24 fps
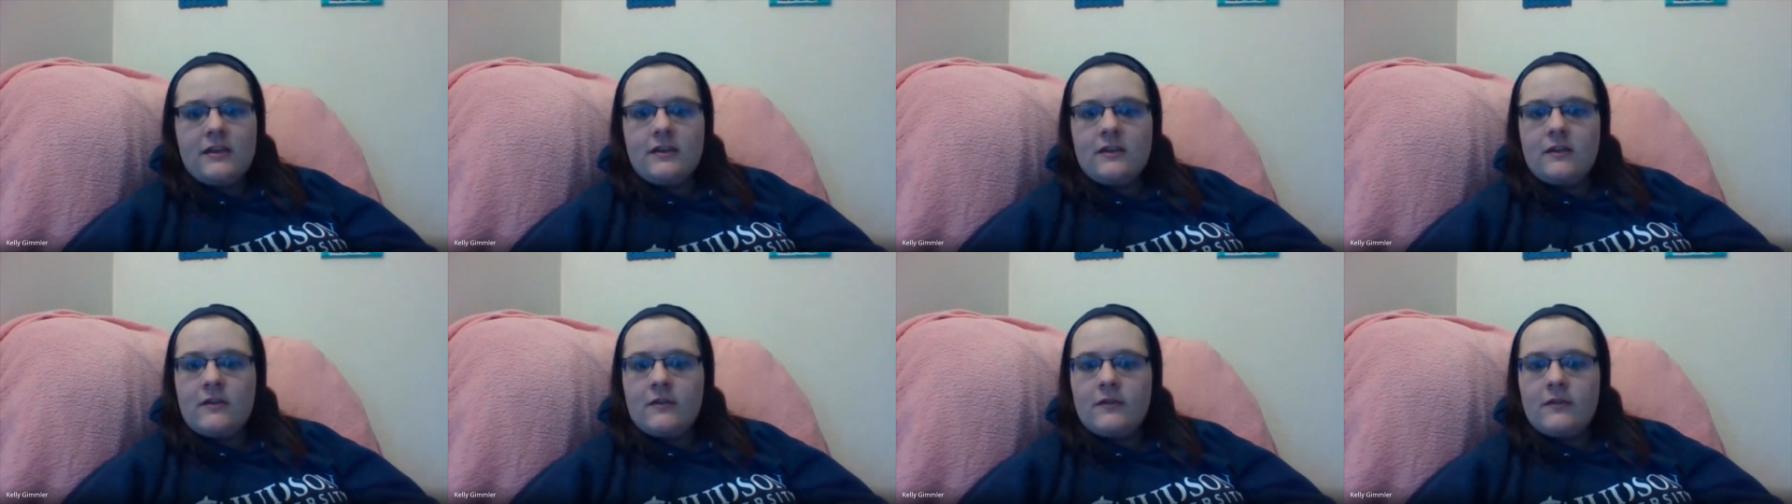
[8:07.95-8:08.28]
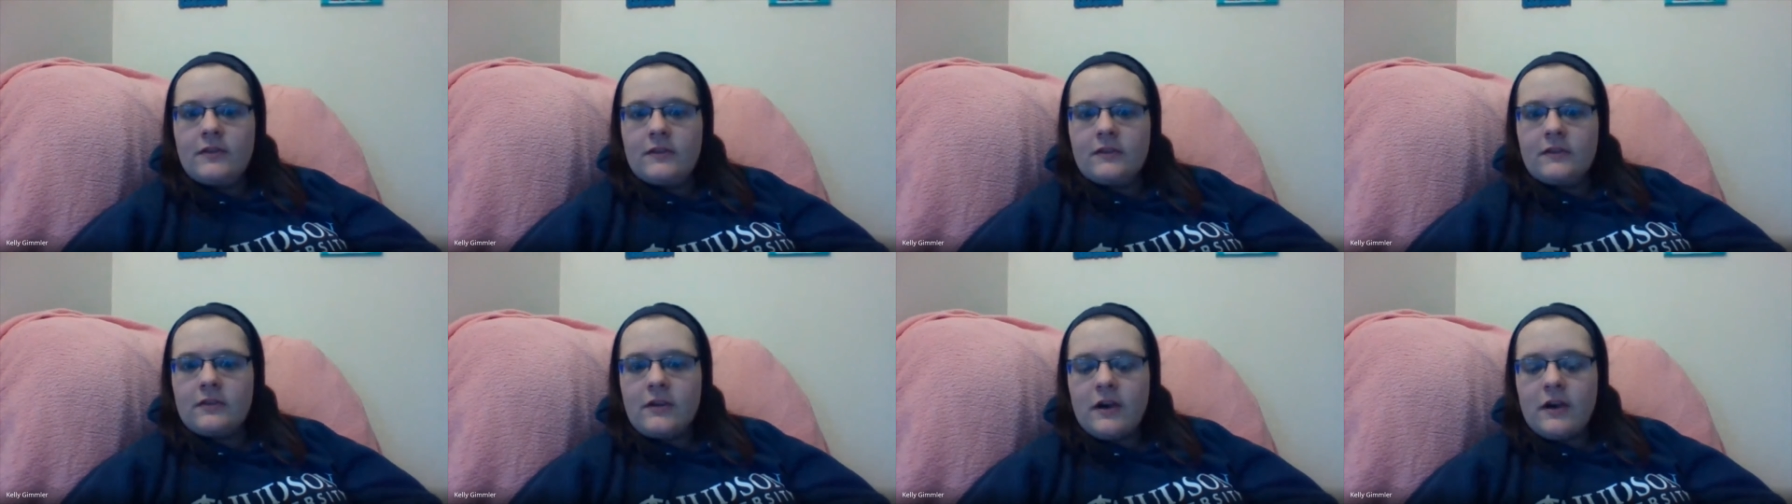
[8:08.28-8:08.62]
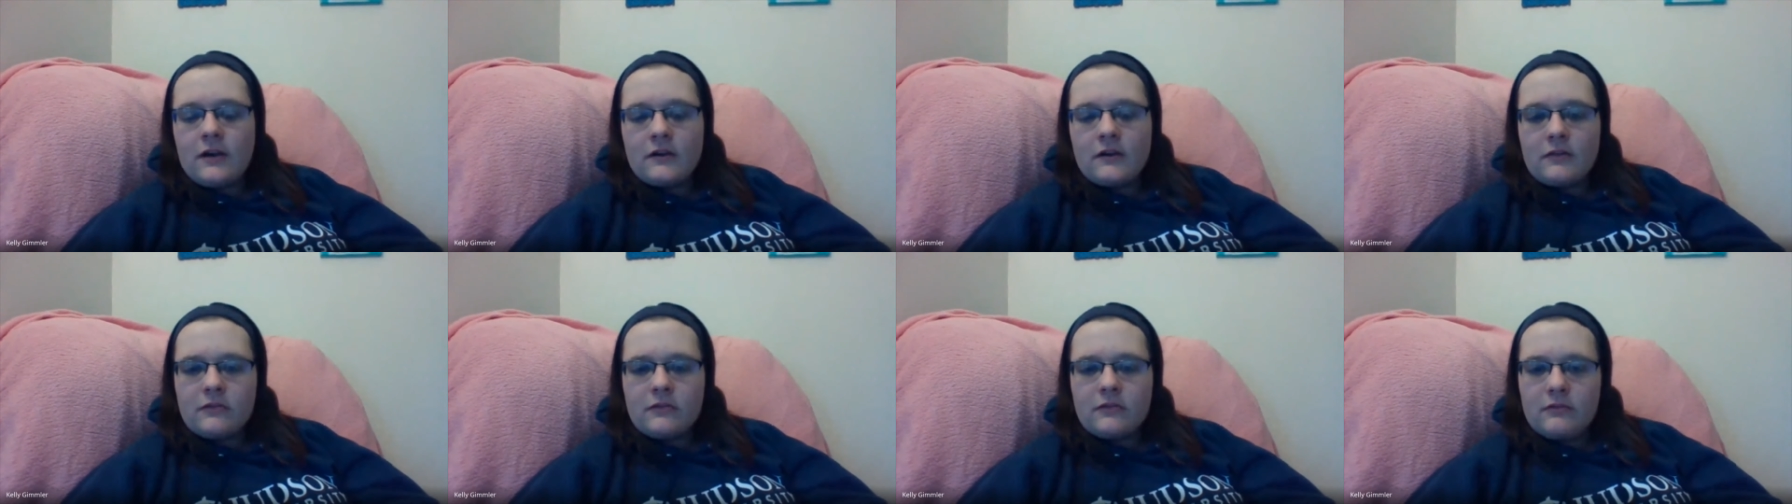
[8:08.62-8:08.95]
You know, they'll
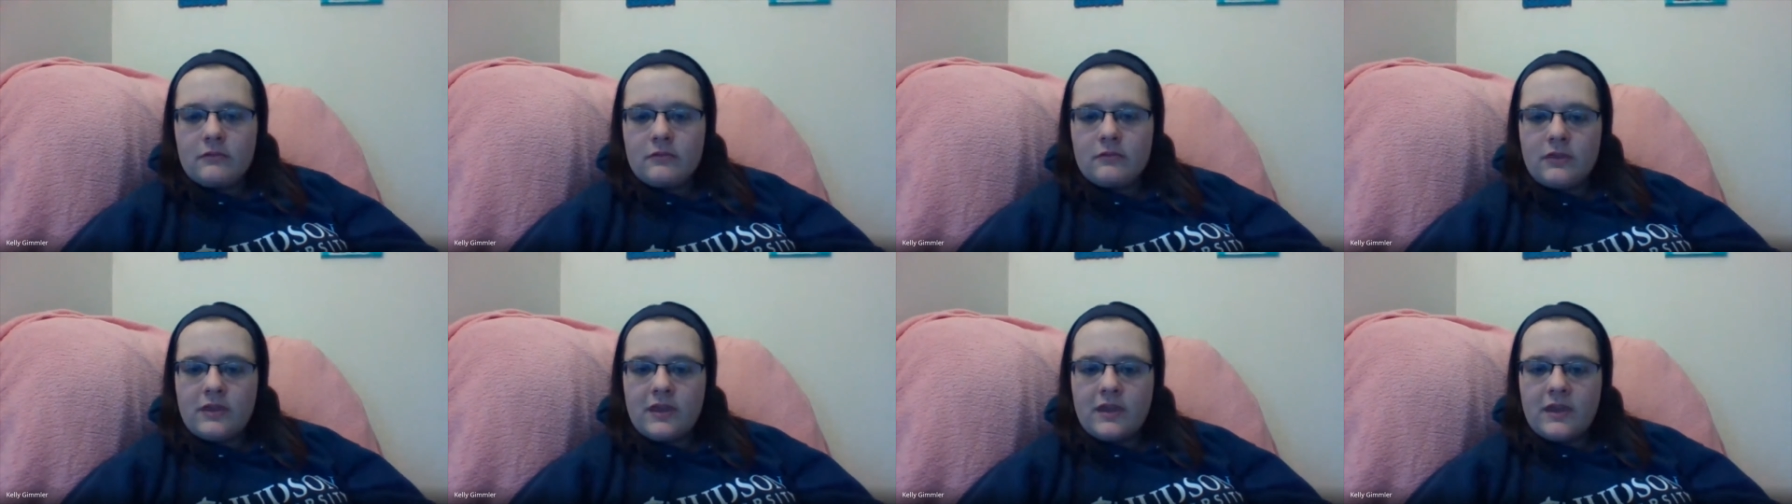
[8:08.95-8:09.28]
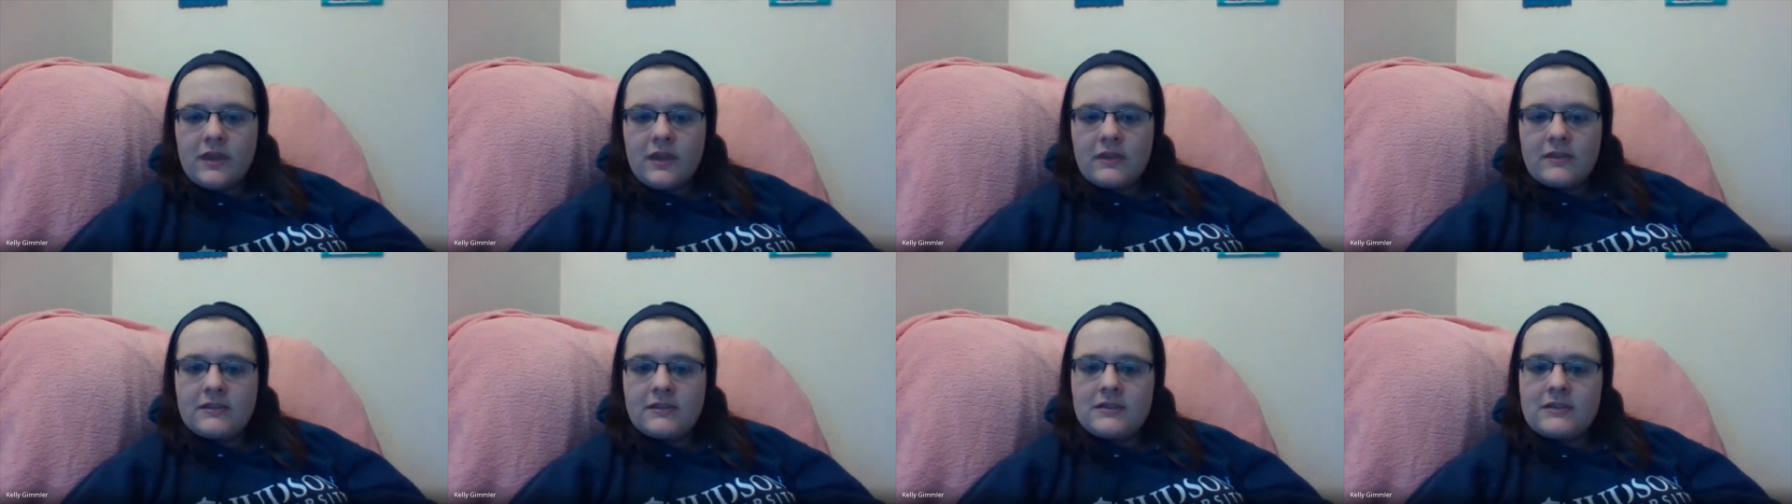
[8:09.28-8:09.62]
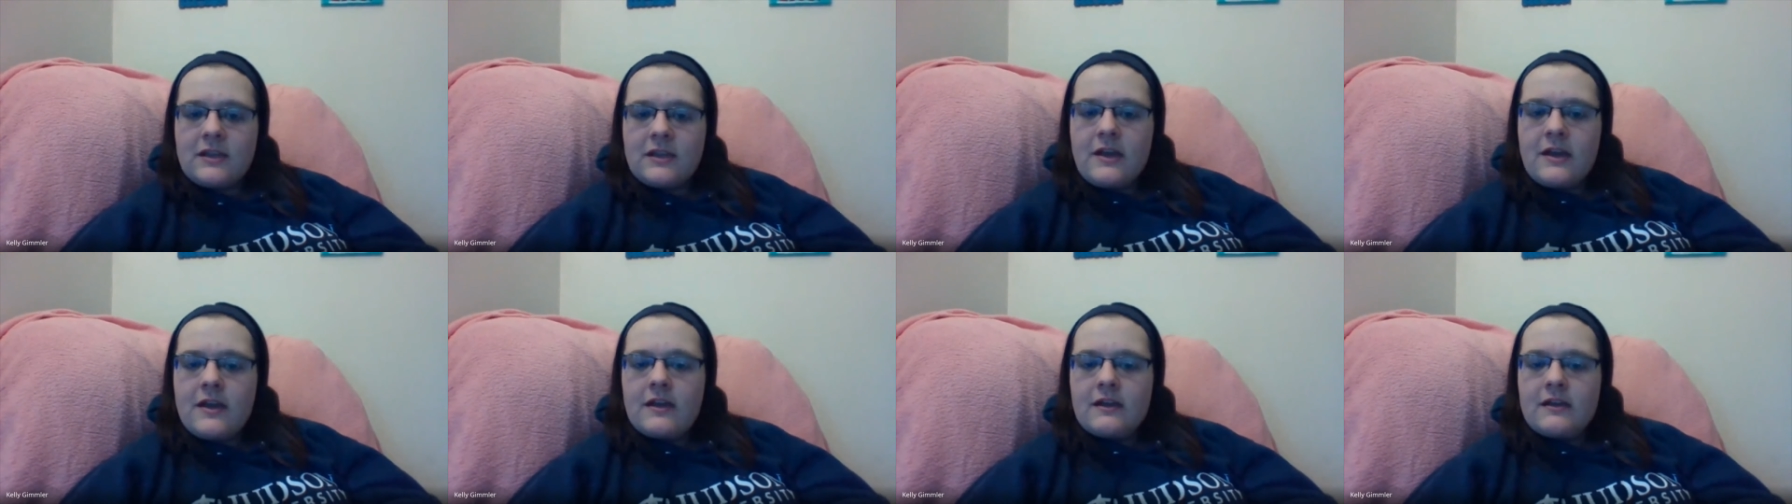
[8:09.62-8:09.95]
talk through
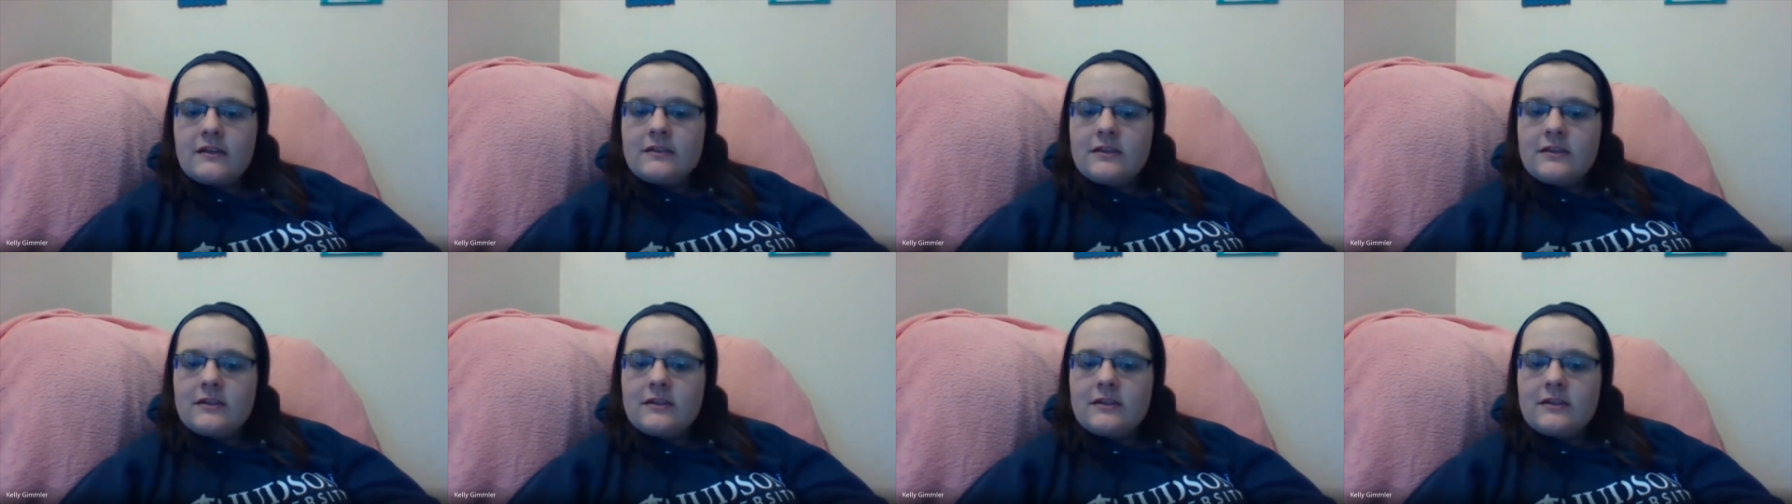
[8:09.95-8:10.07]
things,